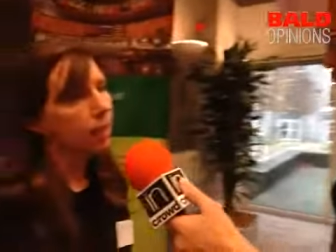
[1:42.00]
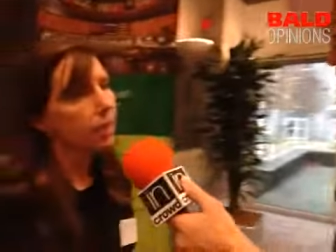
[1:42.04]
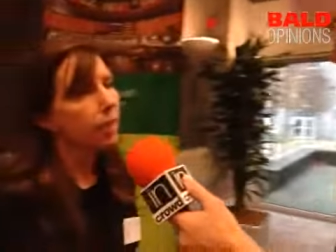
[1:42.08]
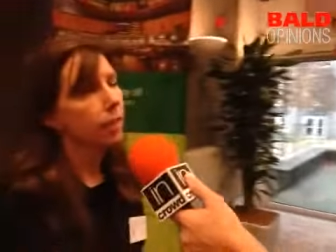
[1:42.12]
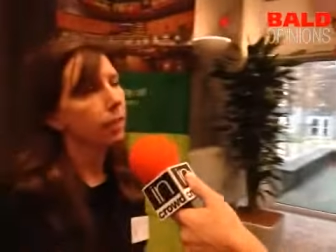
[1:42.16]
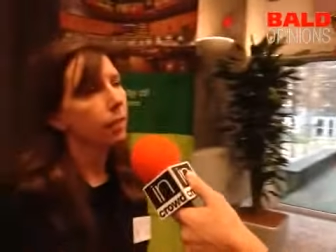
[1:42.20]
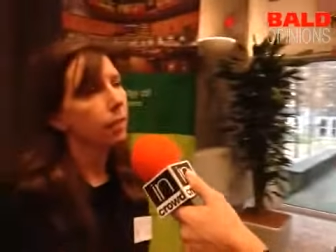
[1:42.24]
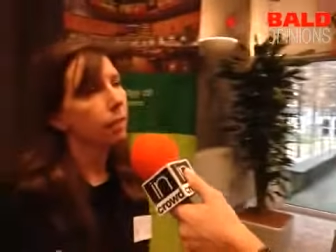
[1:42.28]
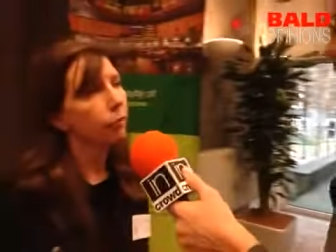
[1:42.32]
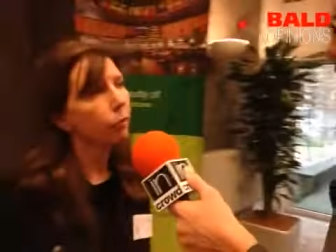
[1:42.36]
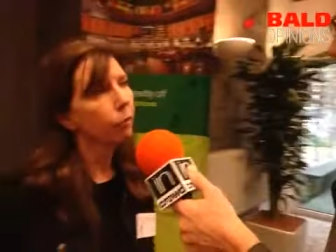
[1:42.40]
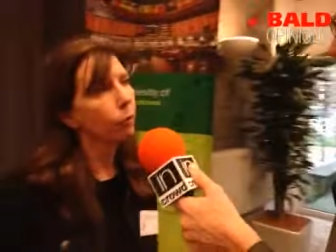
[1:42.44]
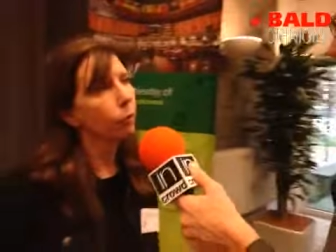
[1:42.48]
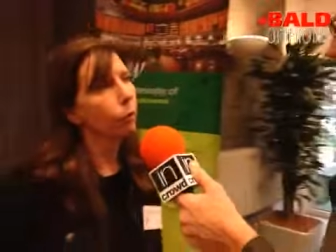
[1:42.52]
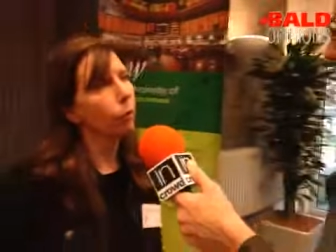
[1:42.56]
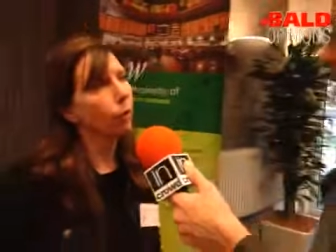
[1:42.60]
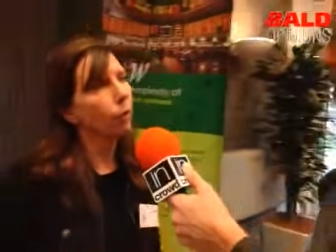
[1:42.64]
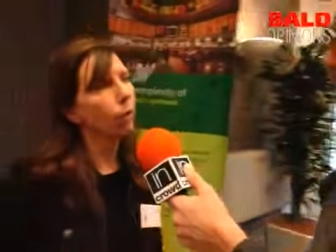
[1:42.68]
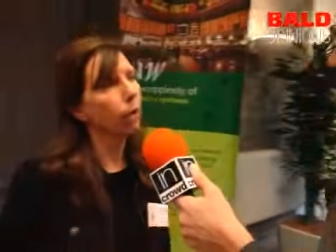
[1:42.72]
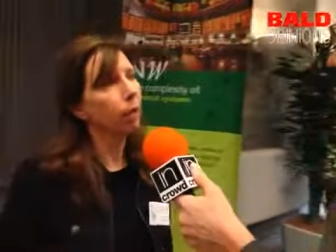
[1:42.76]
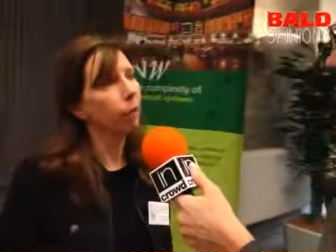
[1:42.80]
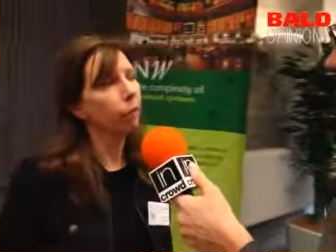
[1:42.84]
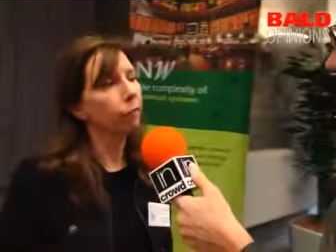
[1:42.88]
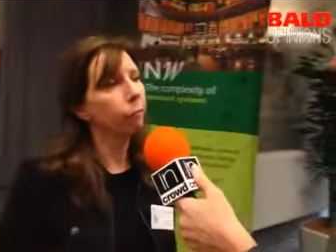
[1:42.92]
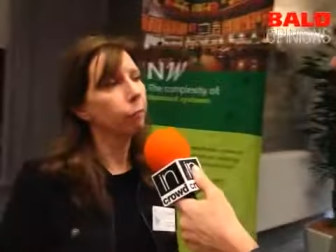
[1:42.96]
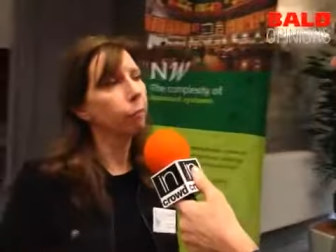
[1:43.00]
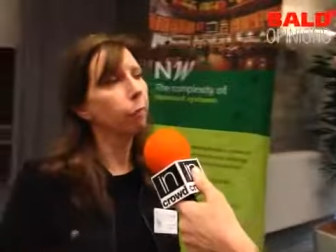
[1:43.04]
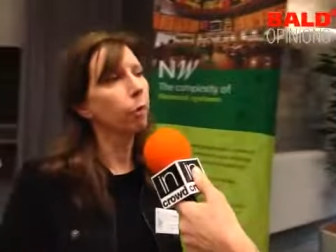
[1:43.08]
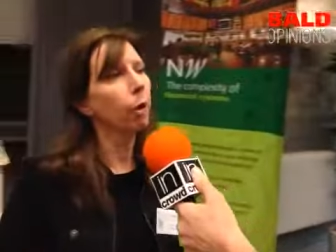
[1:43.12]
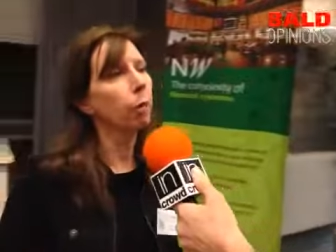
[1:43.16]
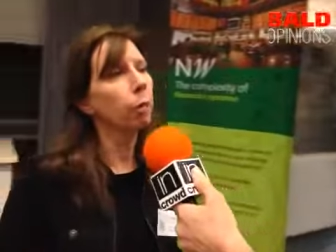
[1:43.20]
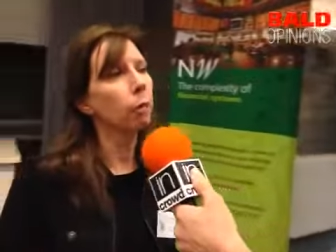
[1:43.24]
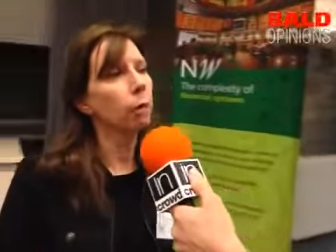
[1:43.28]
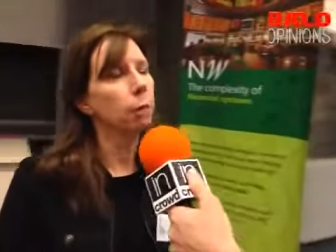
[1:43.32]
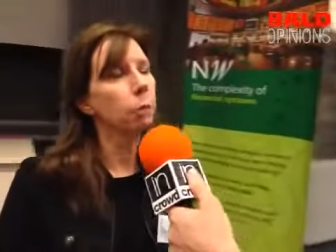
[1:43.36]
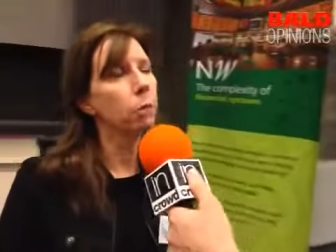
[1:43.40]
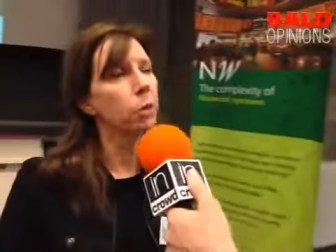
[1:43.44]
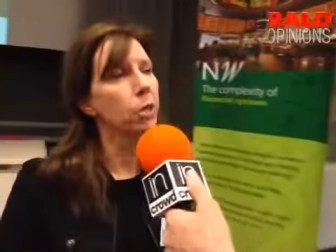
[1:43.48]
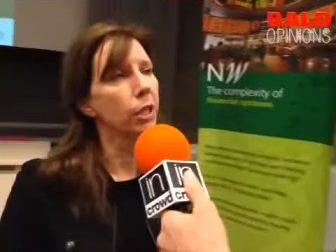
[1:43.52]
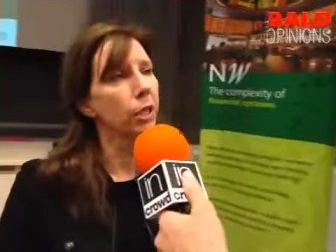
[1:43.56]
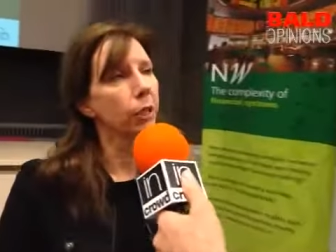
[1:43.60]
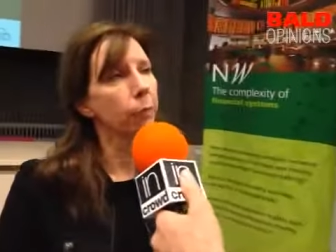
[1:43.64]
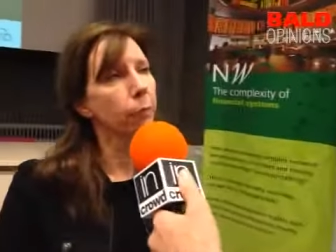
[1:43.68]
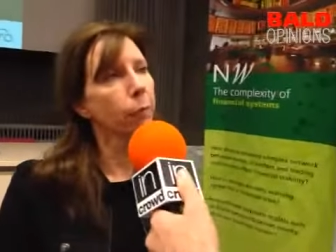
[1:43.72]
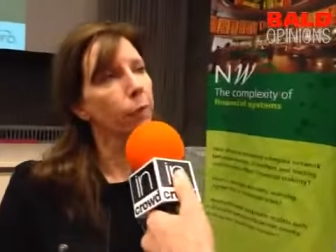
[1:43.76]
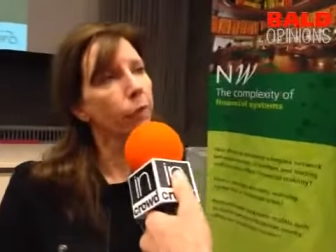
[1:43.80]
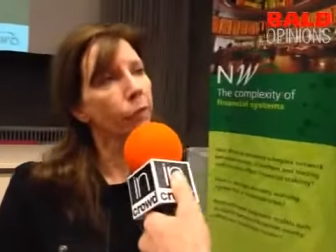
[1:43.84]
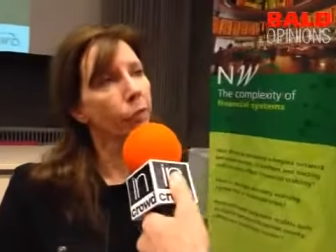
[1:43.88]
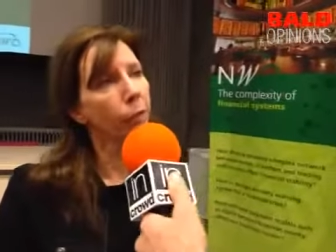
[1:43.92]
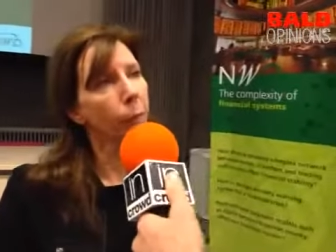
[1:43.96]
that if you have problems
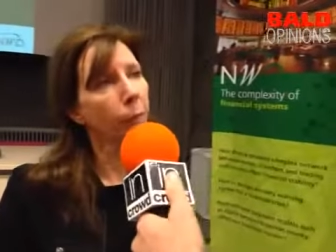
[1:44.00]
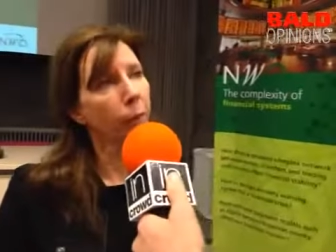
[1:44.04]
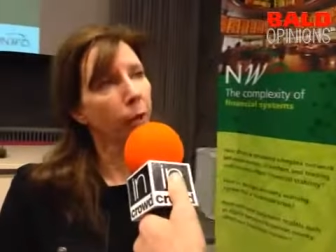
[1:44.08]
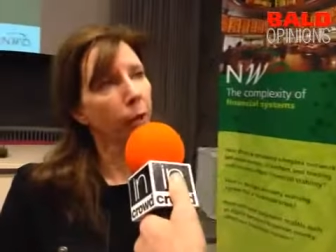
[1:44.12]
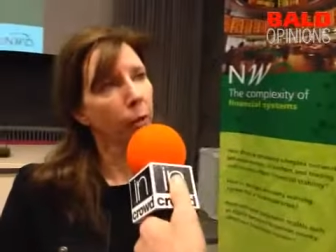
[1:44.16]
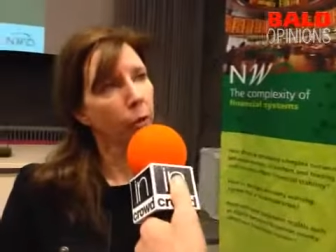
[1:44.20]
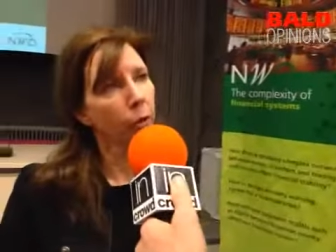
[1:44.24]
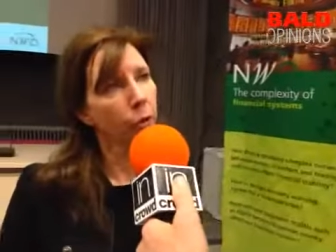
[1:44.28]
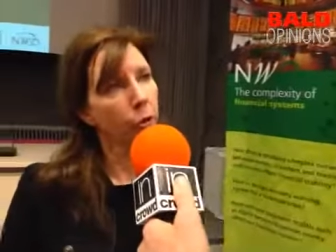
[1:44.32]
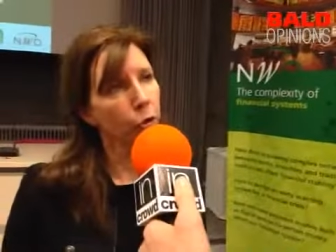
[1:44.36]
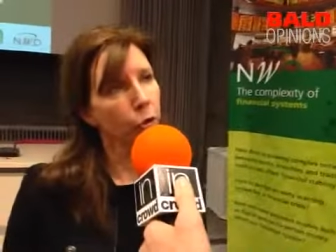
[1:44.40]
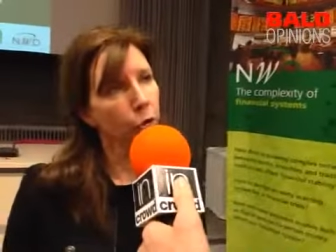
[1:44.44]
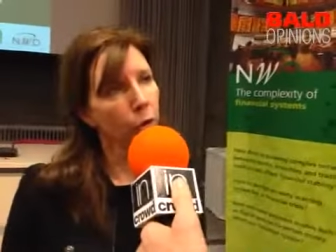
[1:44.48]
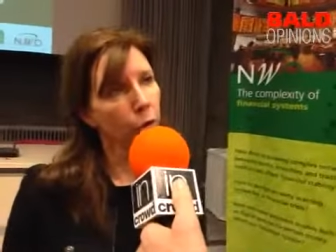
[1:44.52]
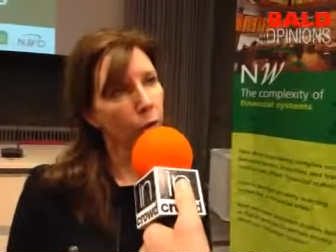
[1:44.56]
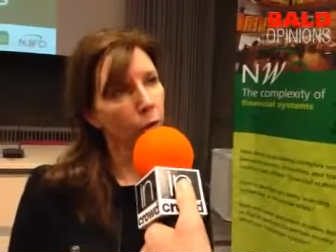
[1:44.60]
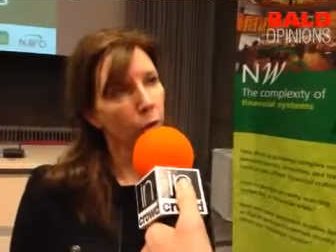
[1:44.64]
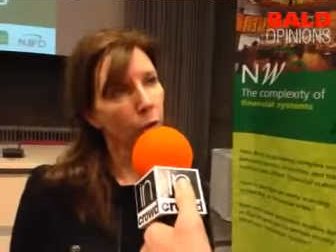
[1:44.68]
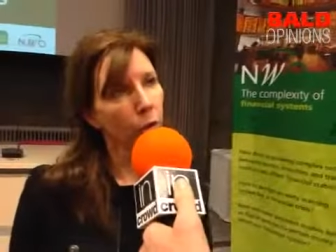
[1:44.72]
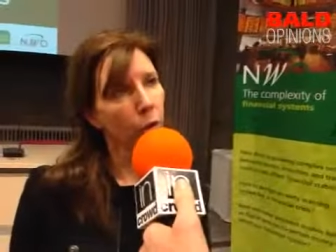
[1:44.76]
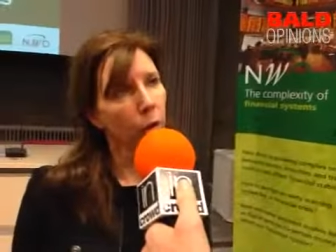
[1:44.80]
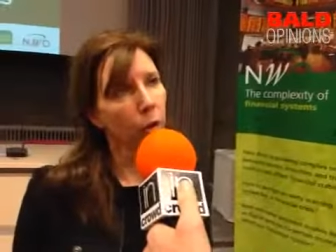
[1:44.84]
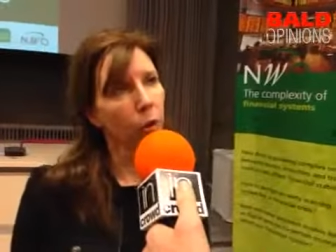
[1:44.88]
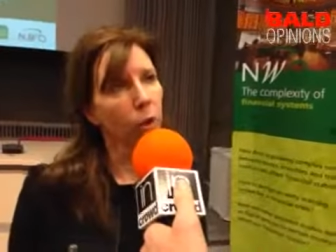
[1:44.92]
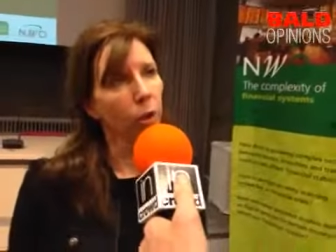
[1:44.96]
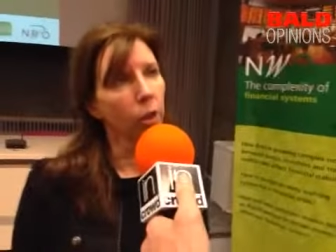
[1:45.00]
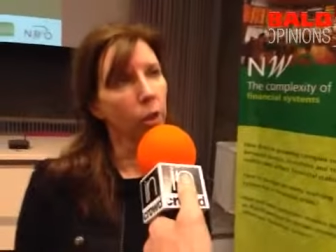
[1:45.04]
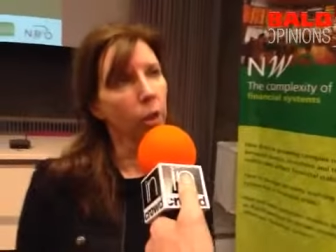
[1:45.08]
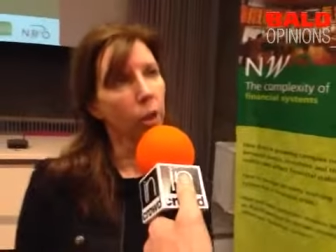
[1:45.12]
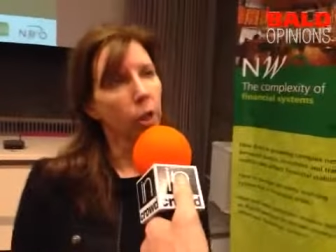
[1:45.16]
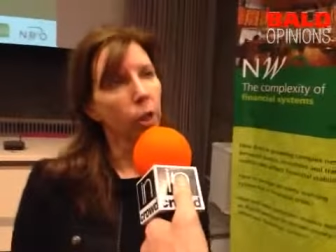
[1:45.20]
with the biological clock,